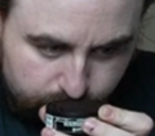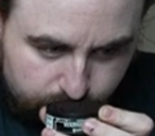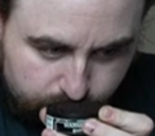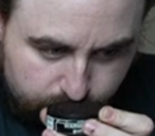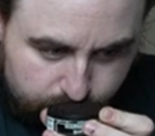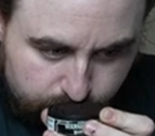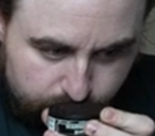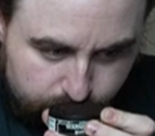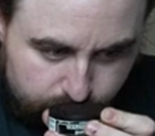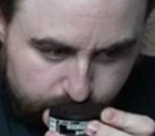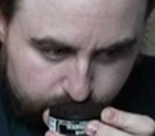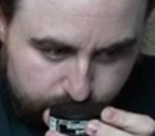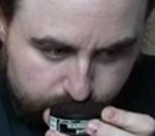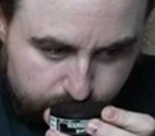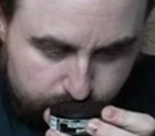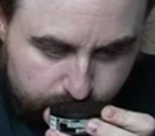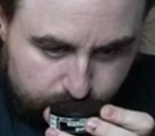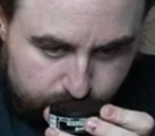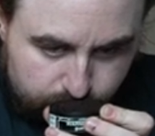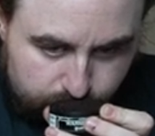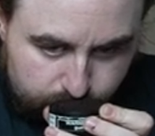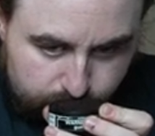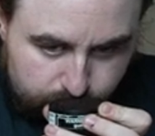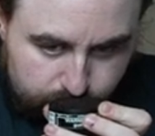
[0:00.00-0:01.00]

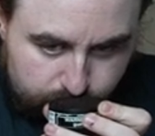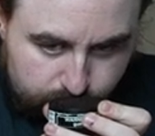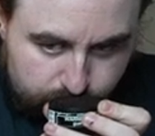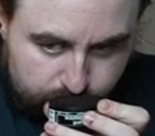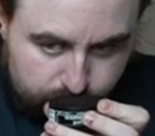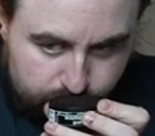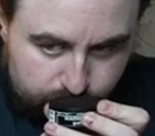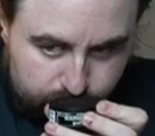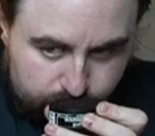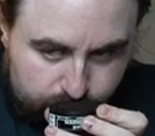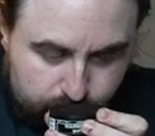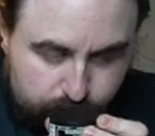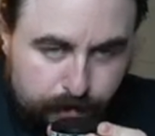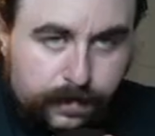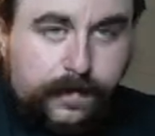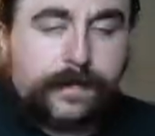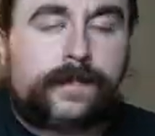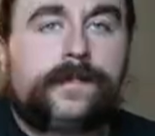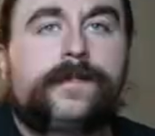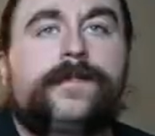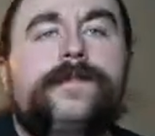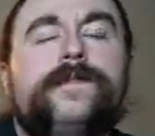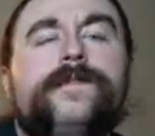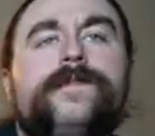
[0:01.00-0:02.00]

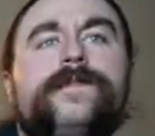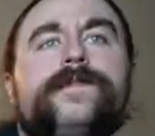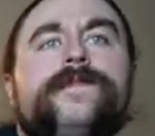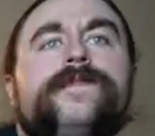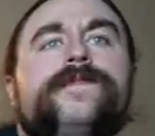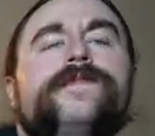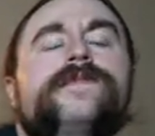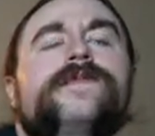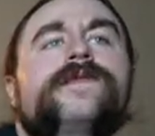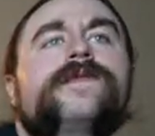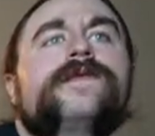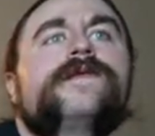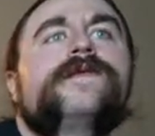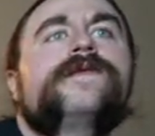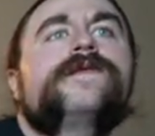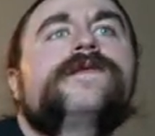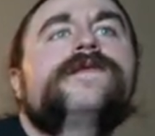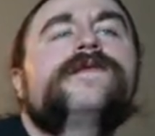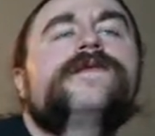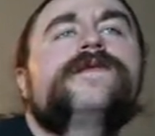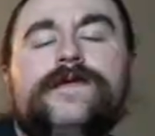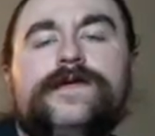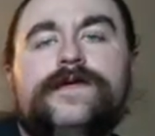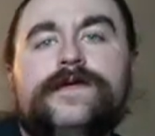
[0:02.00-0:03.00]

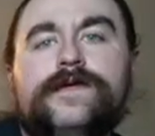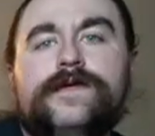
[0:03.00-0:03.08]
This person isn't speaking.